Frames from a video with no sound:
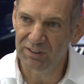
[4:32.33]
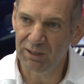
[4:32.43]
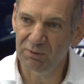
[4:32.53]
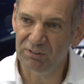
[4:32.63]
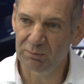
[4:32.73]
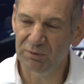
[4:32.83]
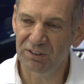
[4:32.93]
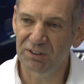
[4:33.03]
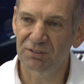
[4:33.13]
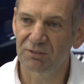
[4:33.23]
damage
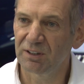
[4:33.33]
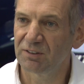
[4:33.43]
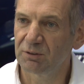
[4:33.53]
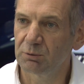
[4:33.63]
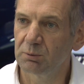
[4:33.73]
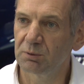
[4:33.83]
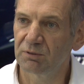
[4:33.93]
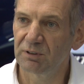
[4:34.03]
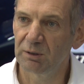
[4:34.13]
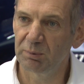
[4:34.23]
limitation race, that we
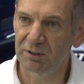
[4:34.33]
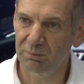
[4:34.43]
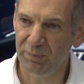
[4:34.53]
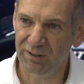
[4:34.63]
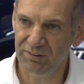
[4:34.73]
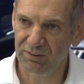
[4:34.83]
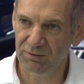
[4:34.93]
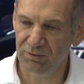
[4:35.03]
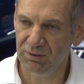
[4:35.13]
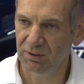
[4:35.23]
wouldn't really be competitive.